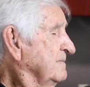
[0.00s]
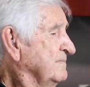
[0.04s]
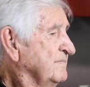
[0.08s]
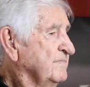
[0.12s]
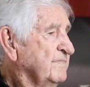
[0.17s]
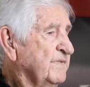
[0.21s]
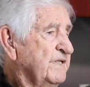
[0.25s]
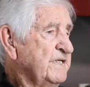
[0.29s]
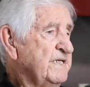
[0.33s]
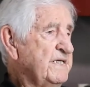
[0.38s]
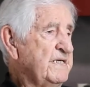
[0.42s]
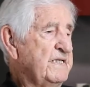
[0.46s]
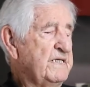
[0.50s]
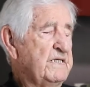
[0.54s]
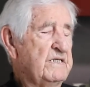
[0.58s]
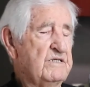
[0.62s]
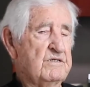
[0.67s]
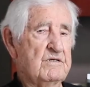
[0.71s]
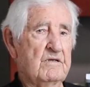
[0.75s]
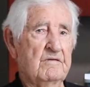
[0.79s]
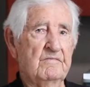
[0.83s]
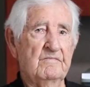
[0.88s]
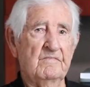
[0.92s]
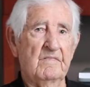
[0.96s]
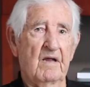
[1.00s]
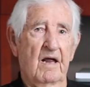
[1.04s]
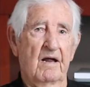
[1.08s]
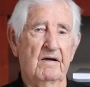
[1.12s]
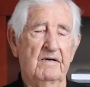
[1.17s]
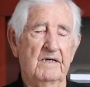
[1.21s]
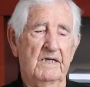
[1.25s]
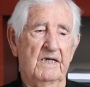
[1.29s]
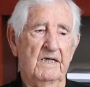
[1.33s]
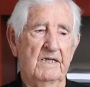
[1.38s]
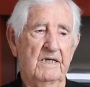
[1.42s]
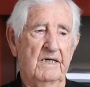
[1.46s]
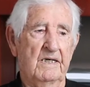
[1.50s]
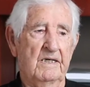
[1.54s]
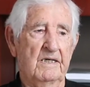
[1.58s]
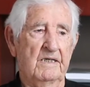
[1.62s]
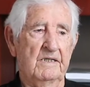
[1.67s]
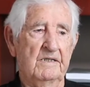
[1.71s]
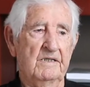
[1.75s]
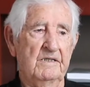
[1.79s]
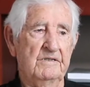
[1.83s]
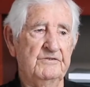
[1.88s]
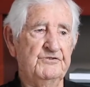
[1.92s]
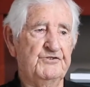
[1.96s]
the
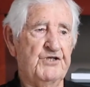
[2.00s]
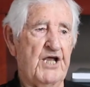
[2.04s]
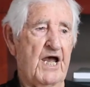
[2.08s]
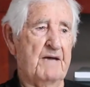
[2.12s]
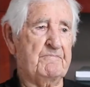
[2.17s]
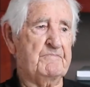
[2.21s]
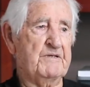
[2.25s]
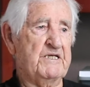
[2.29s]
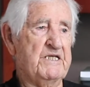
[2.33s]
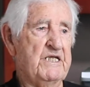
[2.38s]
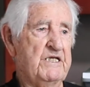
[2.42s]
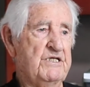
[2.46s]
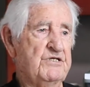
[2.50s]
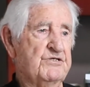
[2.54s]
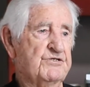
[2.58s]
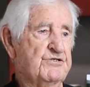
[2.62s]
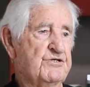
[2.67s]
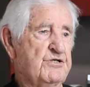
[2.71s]
Japanese